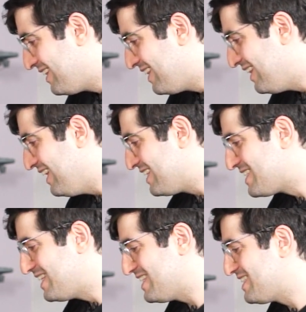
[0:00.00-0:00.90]
Let's
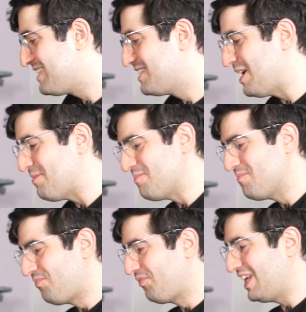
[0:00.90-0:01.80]
test some
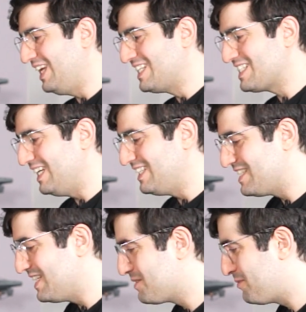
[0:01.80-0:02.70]

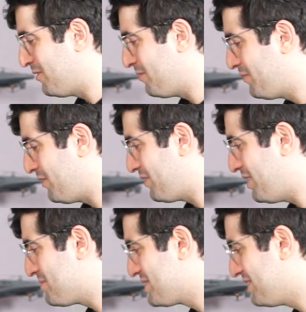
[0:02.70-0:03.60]
x86 programs.